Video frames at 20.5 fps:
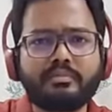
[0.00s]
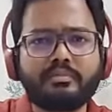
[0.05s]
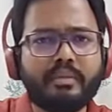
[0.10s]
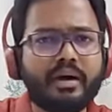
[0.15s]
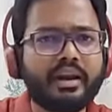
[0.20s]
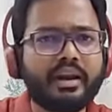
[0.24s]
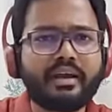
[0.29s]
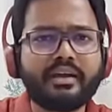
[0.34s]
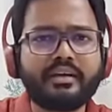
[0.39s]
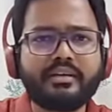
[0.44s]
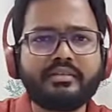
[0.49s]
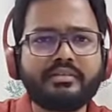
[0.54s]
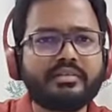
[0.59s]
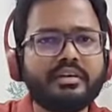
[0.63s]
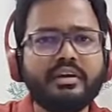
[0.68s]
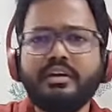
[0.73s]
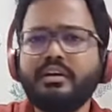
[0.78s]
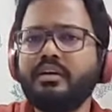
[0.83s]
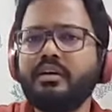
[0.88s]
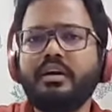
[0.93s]
malaise,
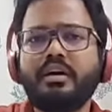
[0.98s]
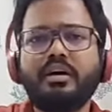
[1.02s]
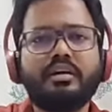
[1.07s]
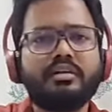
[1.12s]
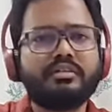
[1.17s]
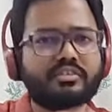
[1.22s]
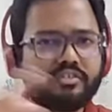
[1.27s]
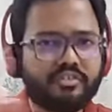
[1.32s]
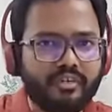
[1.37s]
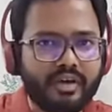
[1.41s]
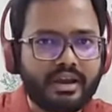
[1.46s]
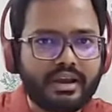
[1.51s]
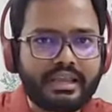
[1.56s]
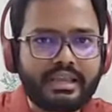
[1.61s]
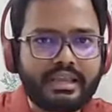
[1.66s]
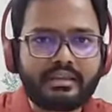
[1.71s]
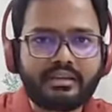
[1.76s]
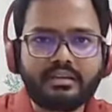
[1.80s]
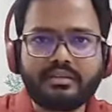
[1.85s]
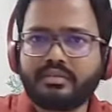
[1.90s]
uh,
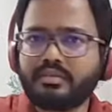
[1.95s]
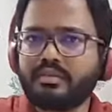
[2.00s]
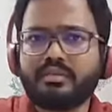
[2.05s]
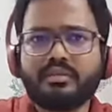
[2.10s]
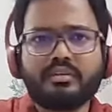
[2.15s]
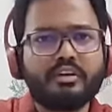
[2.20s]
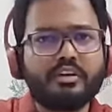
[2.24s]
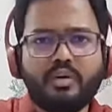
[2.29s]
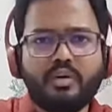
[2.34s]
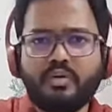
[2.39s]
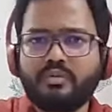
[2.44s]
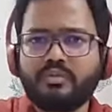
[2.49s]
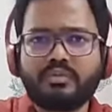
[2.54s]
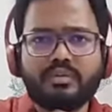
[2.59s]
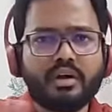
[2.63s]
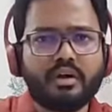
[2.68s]
swelling, you know,